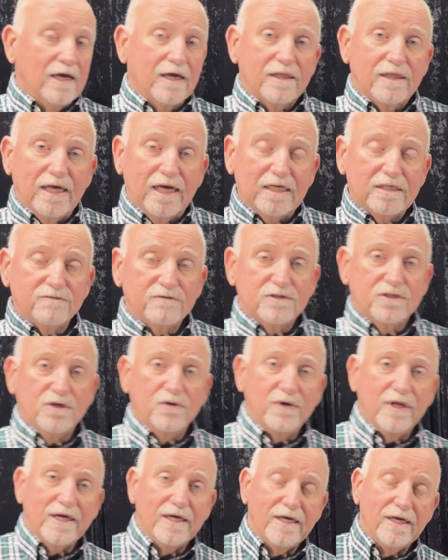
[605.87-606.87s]
Thanks for
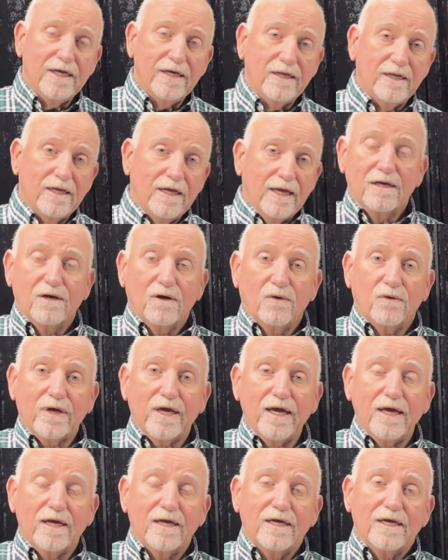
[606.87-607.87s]
tuning in.
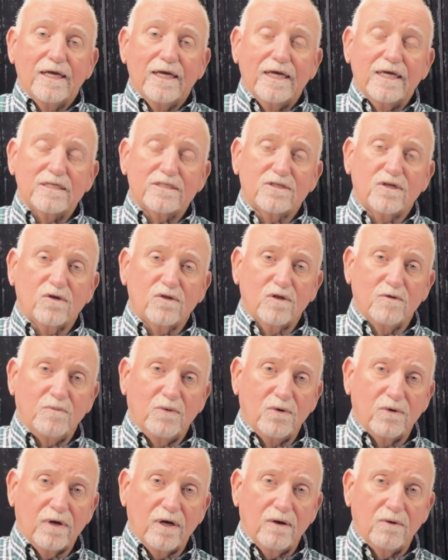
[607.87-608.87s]
Okay, es todo
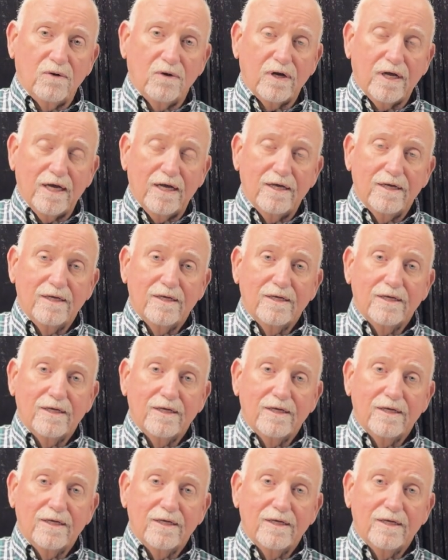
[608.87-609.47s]
por ahora.